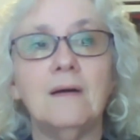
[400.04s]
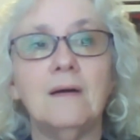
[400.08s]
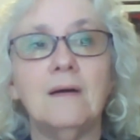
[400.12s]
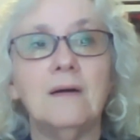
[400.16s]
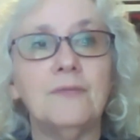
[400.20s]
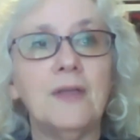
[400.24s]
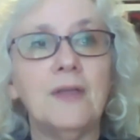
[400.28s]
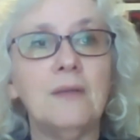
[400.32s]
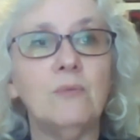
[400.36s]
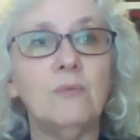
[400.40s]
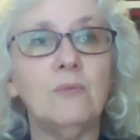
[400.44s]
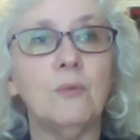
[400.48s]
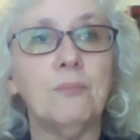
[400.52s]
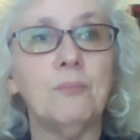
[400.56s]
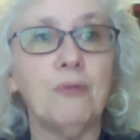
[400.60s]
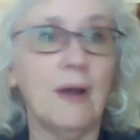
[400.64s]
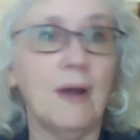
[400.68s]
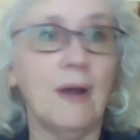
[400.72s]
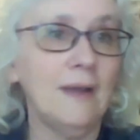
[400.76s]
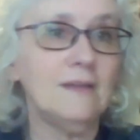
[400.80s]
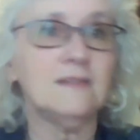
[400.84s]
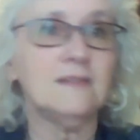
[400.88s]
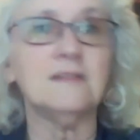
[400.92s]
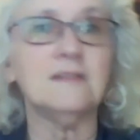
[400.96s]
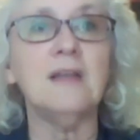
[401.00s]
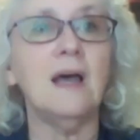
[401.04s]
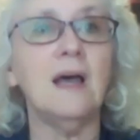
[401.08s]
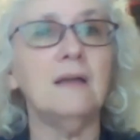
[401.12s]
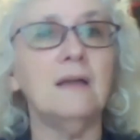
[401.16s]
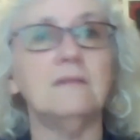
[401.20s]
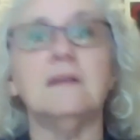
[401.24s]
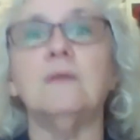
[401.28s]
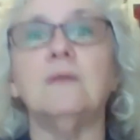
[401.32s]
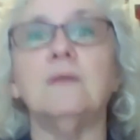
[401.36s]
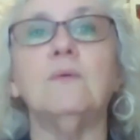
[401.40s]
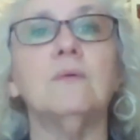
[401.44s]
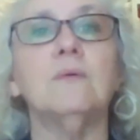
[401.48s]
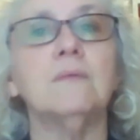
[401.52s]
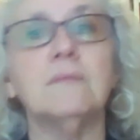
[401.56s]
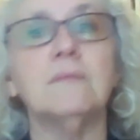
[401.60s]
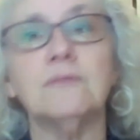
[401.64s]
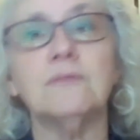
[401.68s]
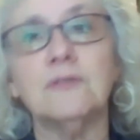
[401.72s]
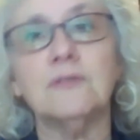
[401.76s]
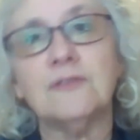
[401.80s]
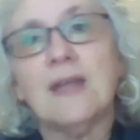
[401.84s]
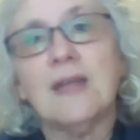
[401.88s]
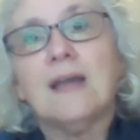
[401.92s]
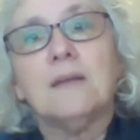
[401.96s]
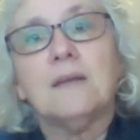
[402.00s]
They were priced, they were
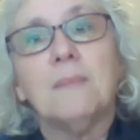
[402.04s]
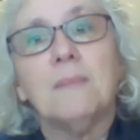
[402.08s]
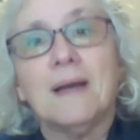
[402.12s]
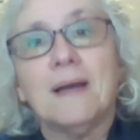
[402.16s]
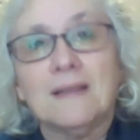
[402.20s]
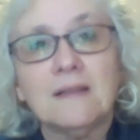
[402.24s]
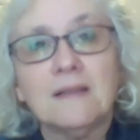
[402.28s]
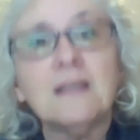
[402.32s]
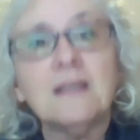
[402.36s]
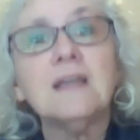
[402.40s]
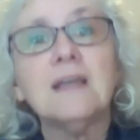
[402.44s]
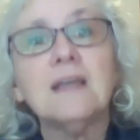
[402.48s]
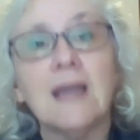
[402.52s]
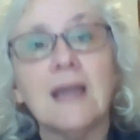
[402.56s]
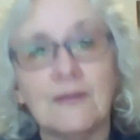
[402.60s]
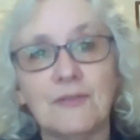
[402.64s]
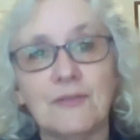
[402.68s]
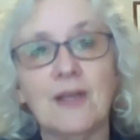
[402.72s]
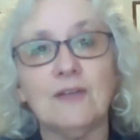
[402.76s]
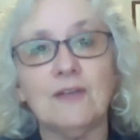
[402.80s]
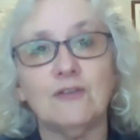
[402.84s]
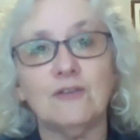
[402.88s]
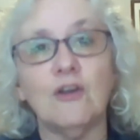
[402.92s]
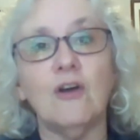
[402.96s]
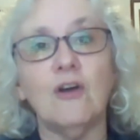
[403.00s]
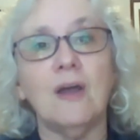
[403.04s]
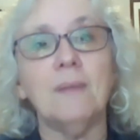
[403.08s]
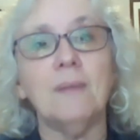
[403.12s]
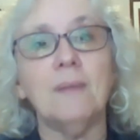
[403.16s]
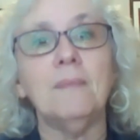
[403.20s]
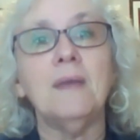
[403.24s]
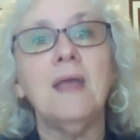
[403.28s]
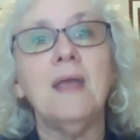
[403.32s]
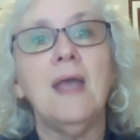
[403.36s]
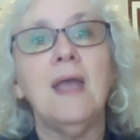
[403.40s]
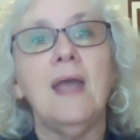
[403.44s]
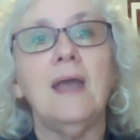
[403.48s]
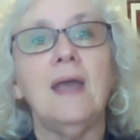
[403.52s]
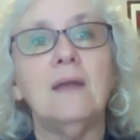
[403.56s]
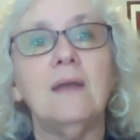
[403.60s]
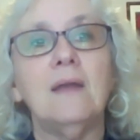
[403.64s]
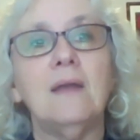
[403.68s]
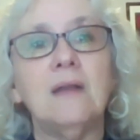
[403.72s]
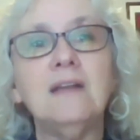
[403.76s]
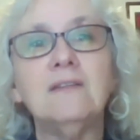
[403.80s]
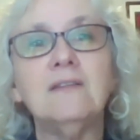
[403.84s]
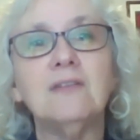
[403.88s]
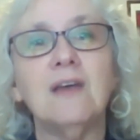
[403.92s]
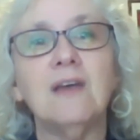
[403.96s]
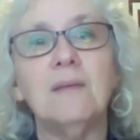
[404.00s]
just out of my league at that time. And
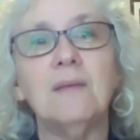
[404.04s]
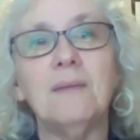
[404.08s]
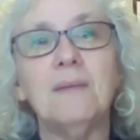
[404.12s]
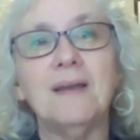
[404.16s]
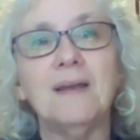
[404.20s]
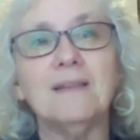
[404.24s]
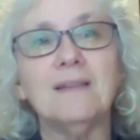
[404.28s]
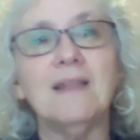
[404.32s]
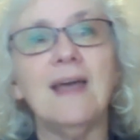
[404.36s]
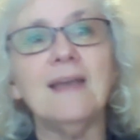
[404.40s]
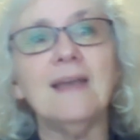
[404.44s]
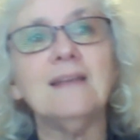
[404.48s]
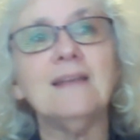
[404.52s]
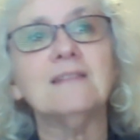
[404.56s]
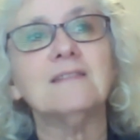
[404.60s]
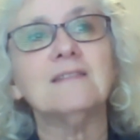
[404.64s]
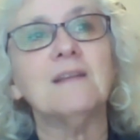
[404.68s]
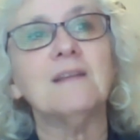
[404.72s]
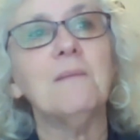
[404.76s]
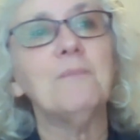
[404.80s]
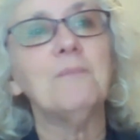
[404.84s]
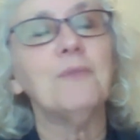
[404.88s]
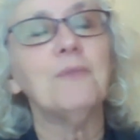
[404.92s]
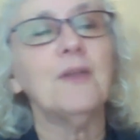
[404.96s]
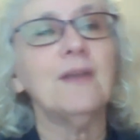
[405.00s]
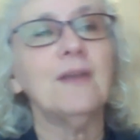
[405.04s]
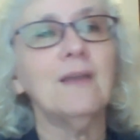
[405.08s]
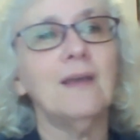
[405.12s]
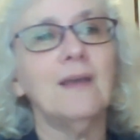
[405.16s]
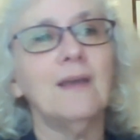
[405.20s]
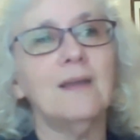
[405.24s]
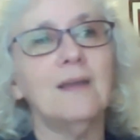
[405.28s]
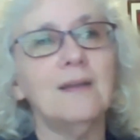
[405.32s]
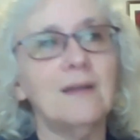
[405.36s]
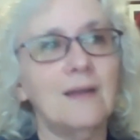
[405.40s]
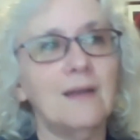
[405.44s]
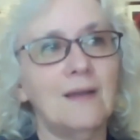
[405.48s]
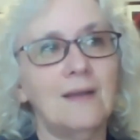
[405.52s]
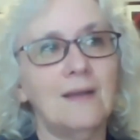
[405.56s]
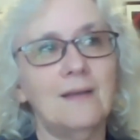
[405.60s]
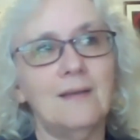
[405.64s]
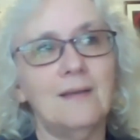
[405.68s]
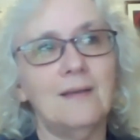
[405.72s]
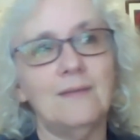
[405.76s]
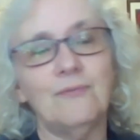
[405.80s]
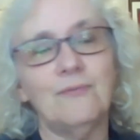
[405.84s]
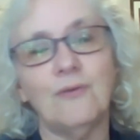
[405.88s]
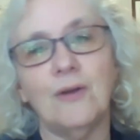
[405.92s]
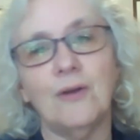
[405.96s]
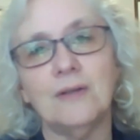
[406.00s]
anytime I like something and
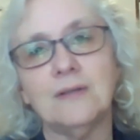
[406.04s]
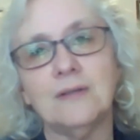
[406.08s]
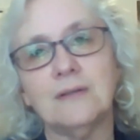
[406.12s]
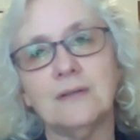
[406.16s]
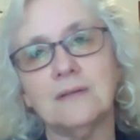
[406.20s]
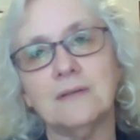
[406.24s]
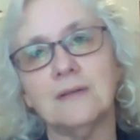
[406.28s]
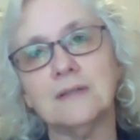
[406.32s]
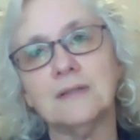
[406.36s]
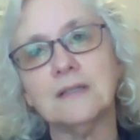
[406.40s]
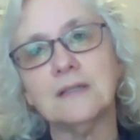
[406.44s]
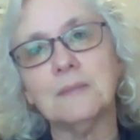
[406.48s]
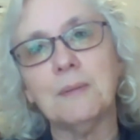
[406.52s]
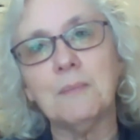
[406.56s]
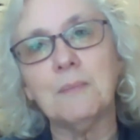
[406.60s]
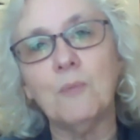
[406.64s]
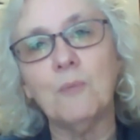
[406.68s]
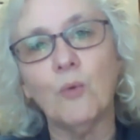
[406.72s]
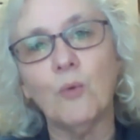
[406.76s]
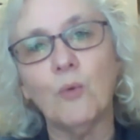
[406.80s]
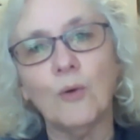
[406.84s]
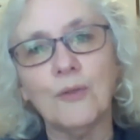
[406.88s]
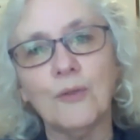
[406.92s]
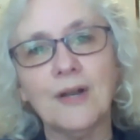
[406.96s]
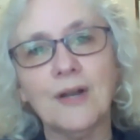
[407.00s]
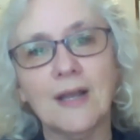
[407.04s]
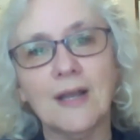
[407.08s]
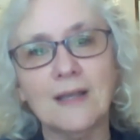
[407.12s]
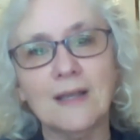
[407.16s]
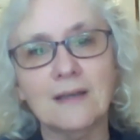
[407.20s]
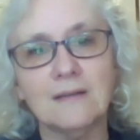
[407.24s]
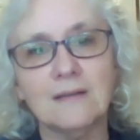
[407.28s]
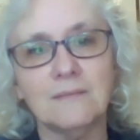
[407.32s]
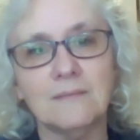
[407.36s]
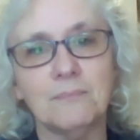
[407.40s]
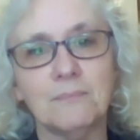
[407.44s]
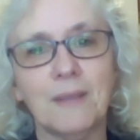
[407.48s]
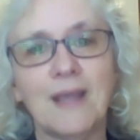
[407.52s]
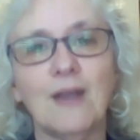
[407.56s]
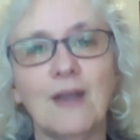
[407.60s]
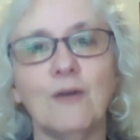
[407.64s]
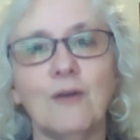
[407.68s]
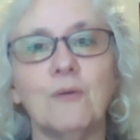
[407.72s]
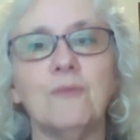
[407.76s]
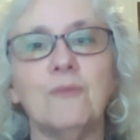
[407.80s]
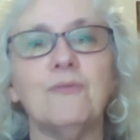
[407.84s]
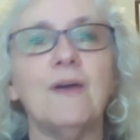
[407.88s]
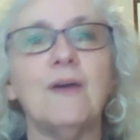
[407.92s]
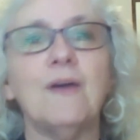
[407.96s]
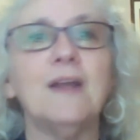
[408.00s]
I find it a little bit more than I can
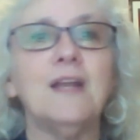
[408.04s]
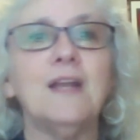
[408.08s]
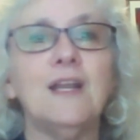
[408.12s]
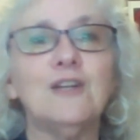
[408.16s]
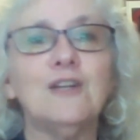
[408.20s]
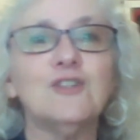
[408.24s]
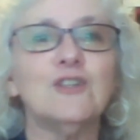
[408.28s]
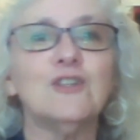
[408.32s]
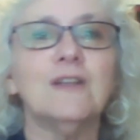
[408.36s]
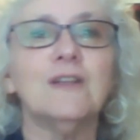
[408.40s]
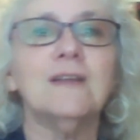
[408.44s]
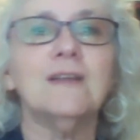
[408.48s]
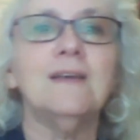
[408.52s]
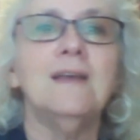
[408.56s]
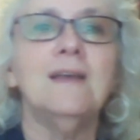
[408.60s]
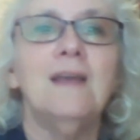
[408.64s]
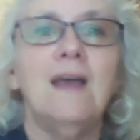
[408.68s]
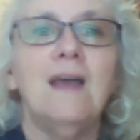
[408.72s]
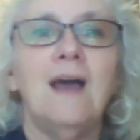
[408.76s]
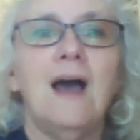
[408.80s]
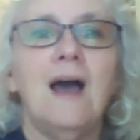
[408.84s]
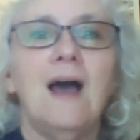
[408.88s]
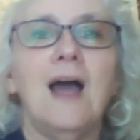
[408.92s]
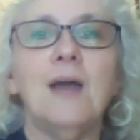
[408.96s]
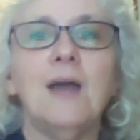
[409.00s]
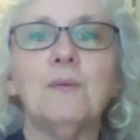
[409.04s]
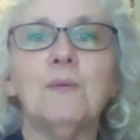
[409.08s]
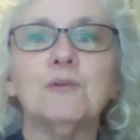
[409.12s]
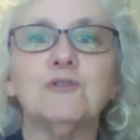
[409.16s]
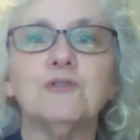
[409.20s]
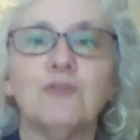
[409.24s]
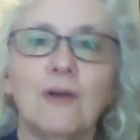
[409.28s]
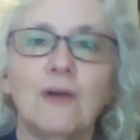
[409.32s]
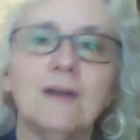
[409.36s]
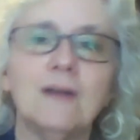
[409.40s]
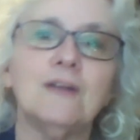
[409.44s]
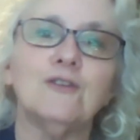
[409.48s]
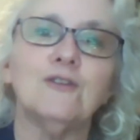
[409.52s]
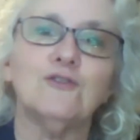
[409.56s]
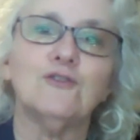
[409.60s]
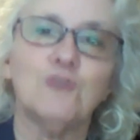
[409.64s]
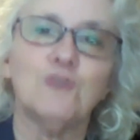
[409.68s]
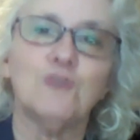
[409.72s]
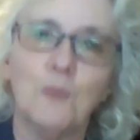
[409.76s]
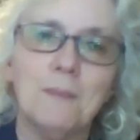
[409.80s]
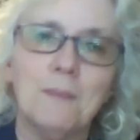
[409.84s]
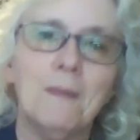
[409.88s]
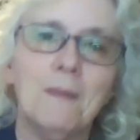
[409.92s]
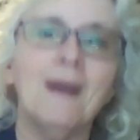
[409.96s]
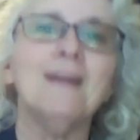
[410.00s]
bear financially, I will try to
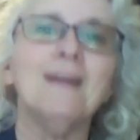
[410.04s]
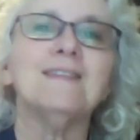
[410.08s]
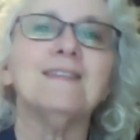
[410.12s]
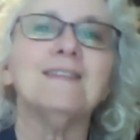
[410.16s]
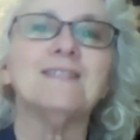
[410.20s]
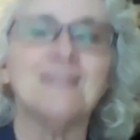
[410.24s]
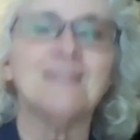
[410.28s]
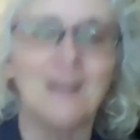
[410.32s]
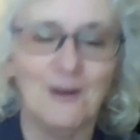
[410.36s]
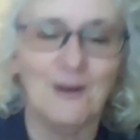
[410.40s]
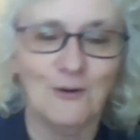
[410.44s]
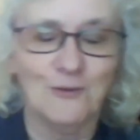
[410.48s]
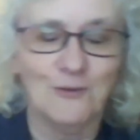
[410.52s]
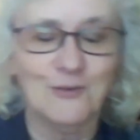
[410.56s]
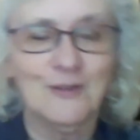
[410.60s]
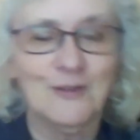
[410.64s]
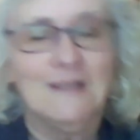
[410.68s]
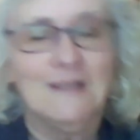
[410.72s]
do it myself.